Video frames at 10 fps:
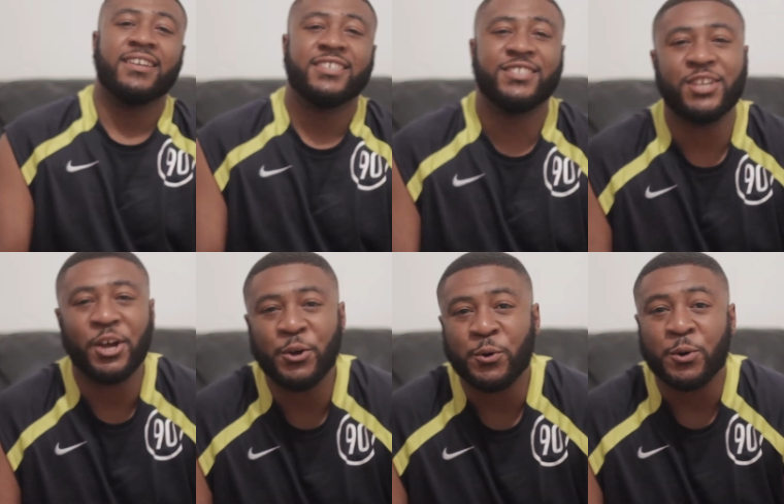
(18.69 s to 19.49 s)

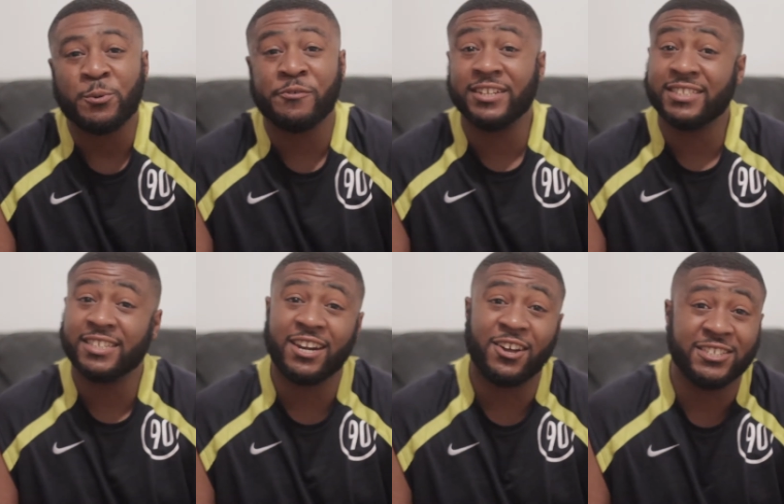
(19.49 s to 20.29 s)
So, we're into
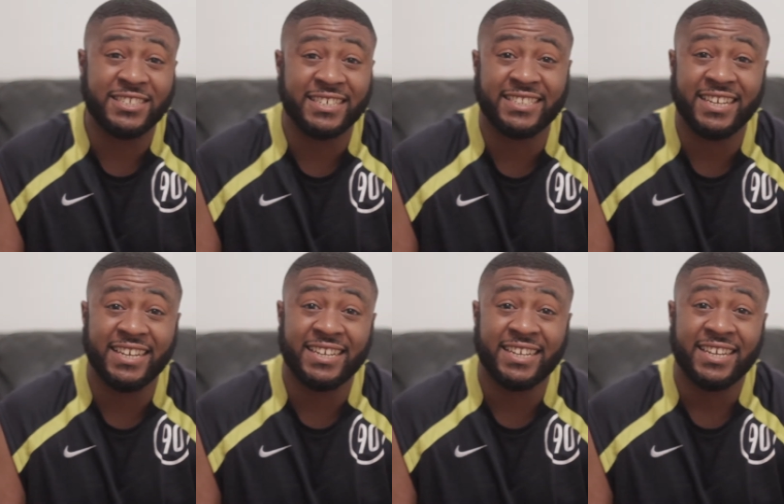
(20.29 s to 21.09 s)
the last
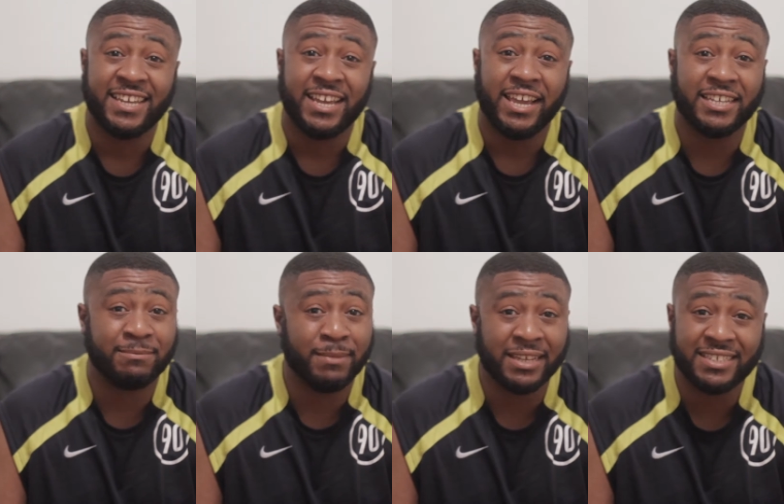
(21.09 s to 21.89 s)
16.
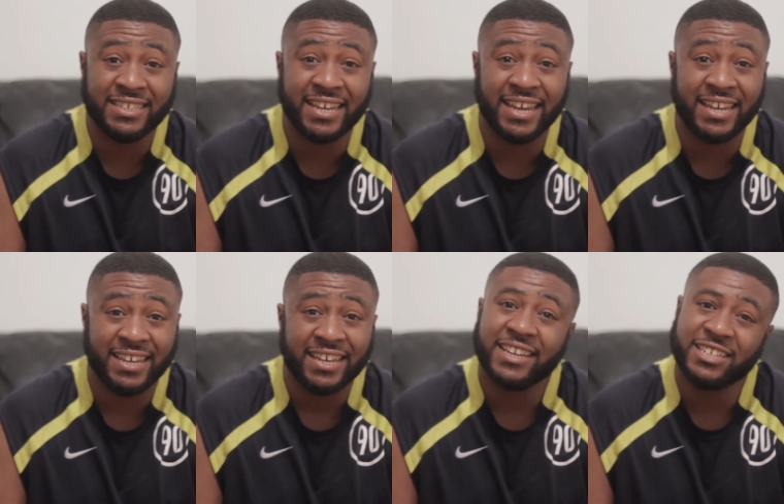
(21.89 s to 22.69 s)
It's Messi
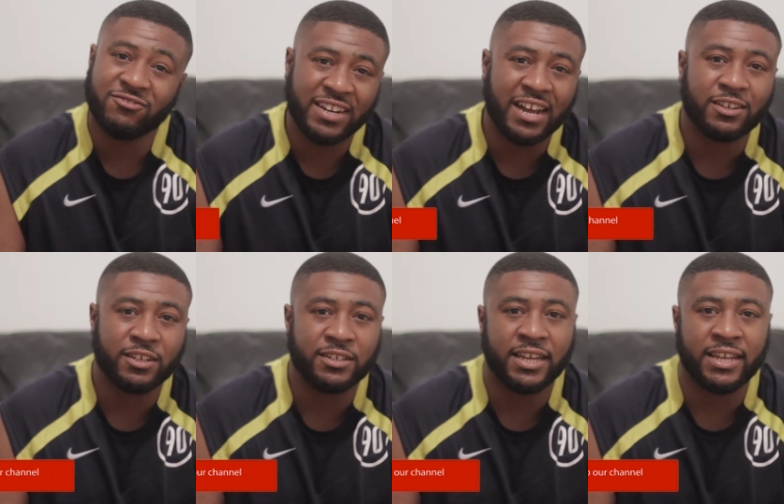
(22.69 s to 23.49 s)
day, it's
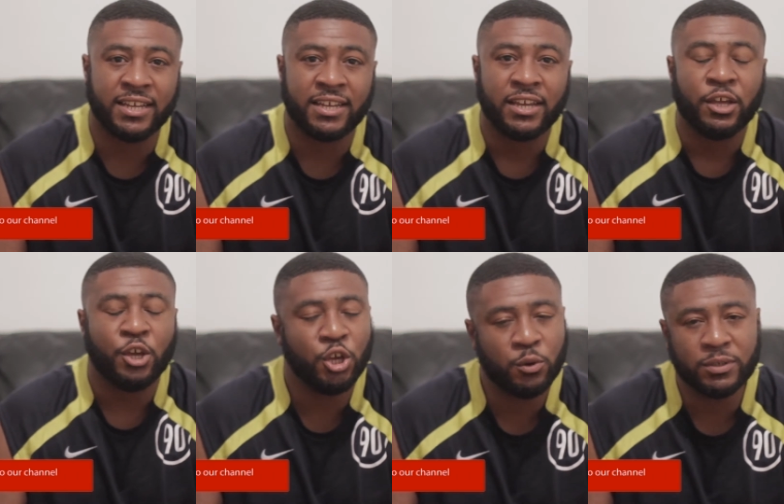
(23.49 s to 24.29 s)
Ronaldo day.
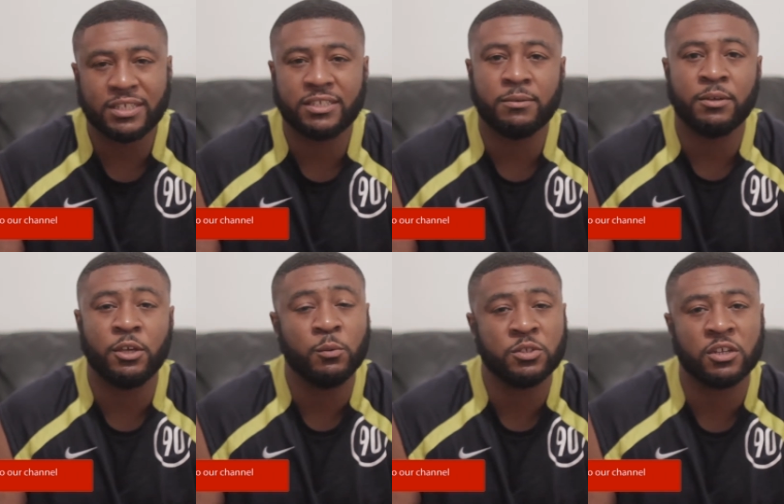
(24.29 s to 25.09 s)
Who was it to?
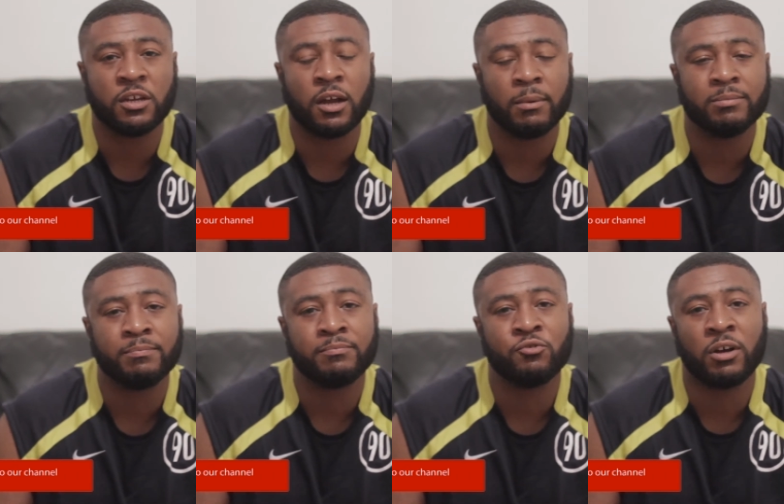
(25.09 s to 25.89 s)
He was going to come
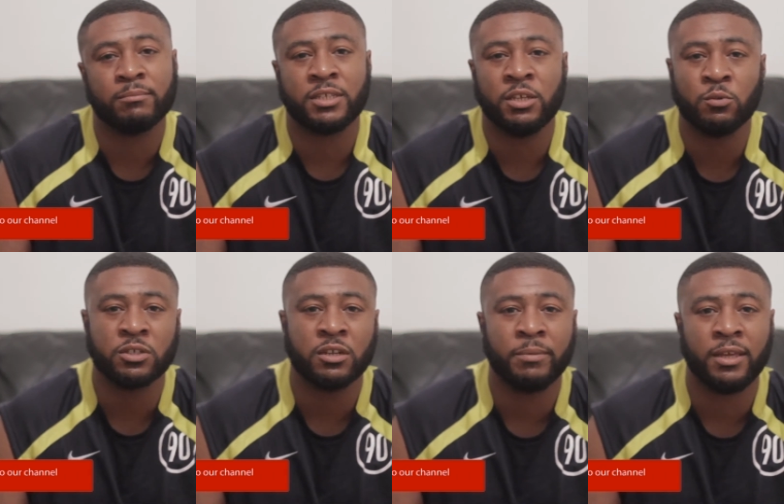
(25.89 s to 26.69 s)
trumps, he
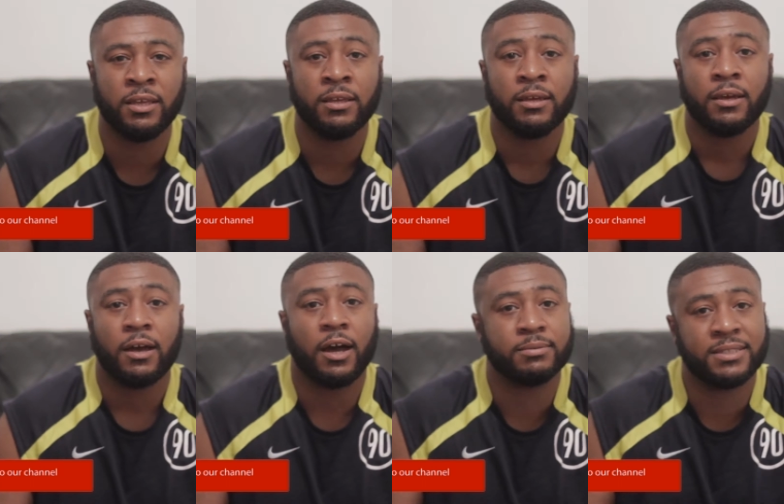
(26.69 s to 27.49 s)
was going to be
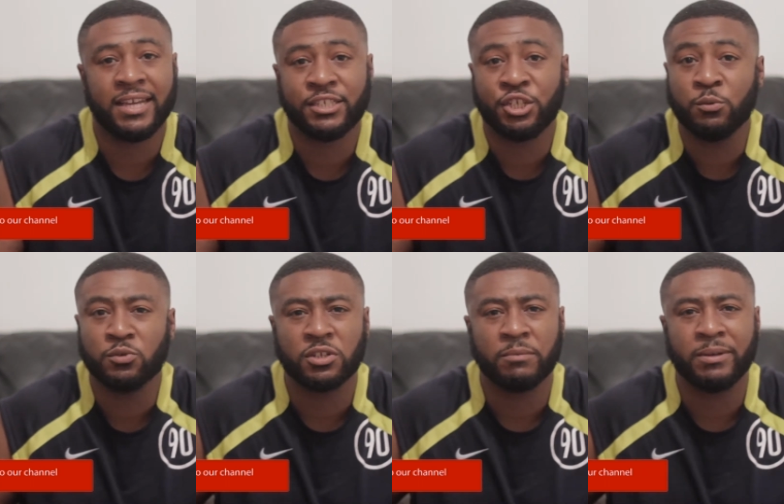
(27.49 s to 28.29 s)
upstage, He
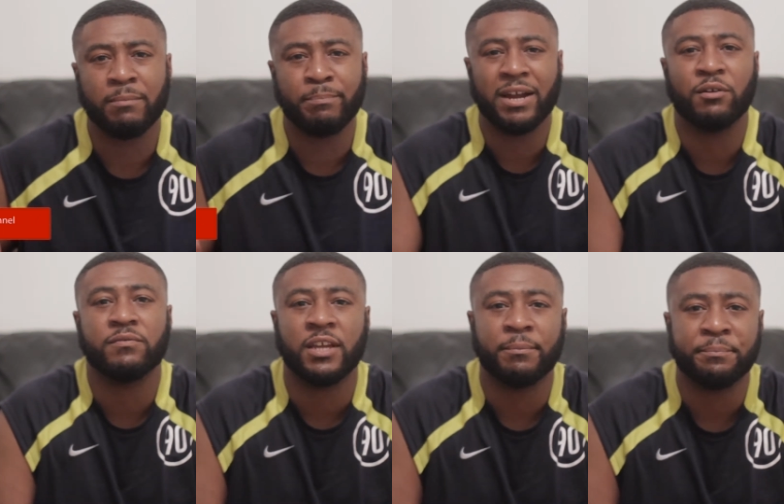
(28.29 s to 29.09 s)
was going to be the better
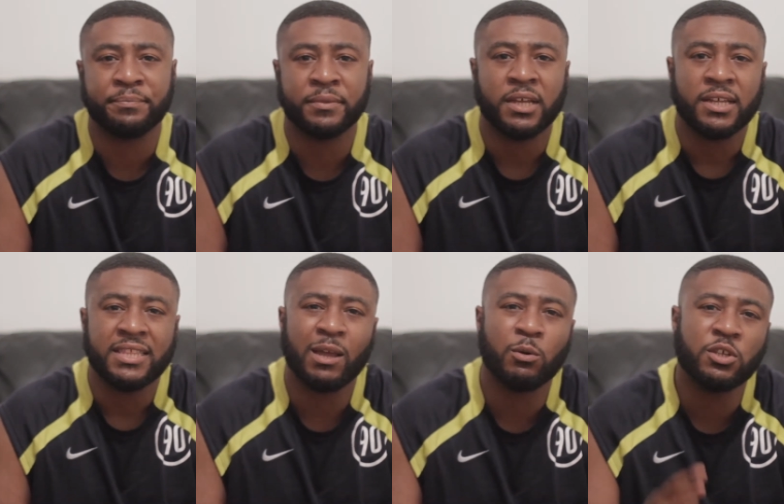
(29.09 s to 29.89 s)
of them?
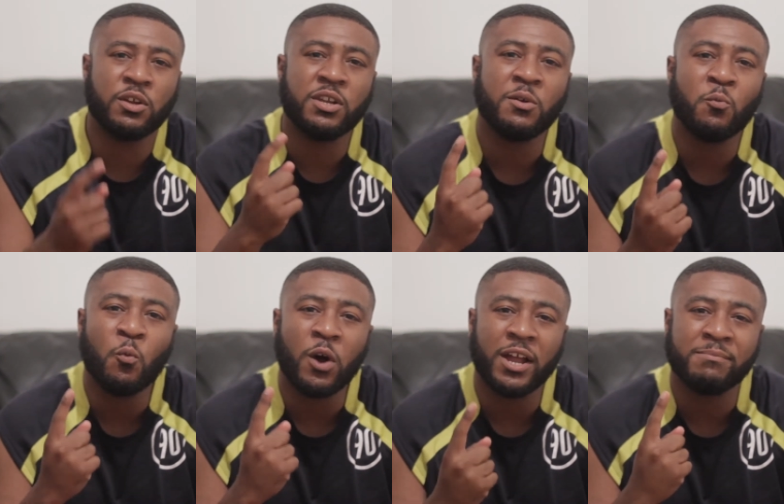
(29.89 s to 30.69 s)
there was only
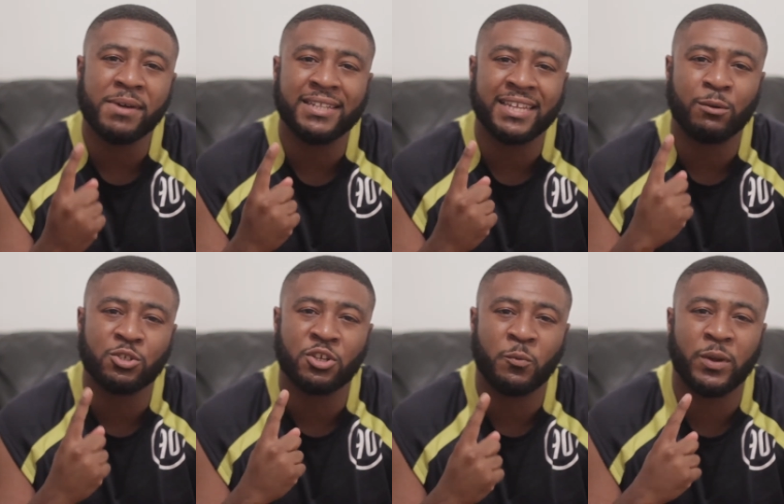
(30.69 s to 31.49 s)
one man that
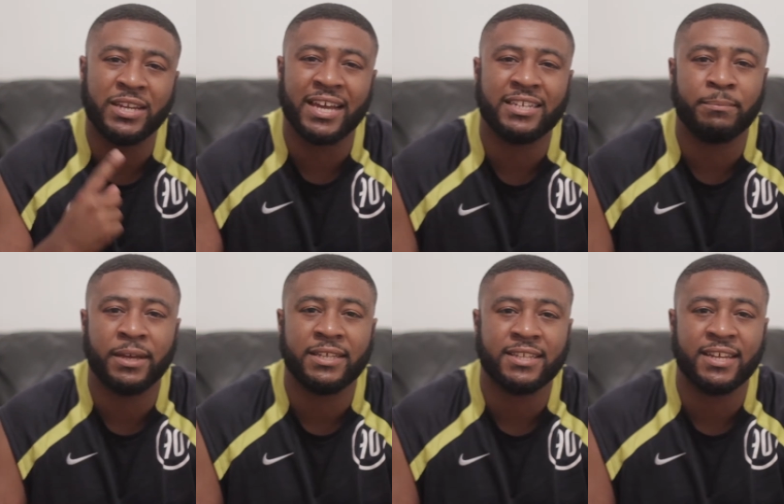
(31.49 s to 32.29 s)
was going to win that
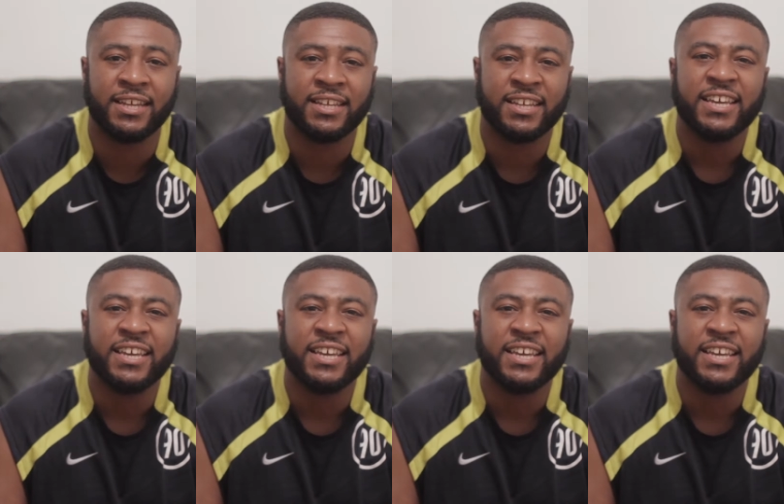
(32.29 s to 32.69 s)
debate today.